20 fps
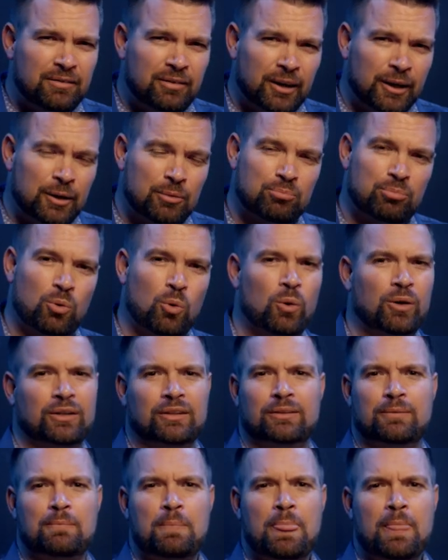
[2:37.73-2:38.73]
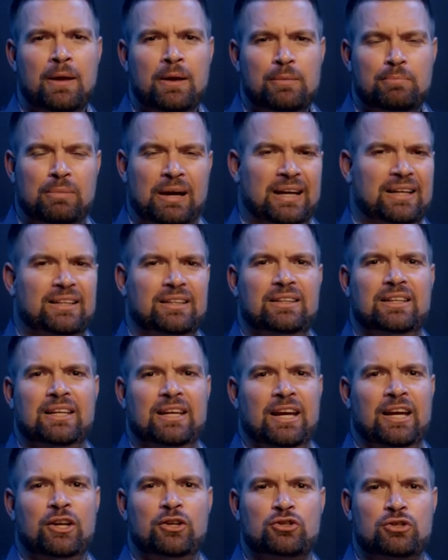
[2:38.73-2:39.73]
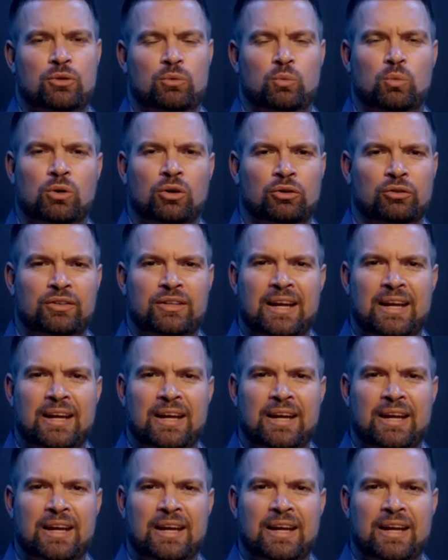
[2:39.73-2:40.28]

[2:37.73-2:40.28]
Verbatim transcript: very important back in the ancient world.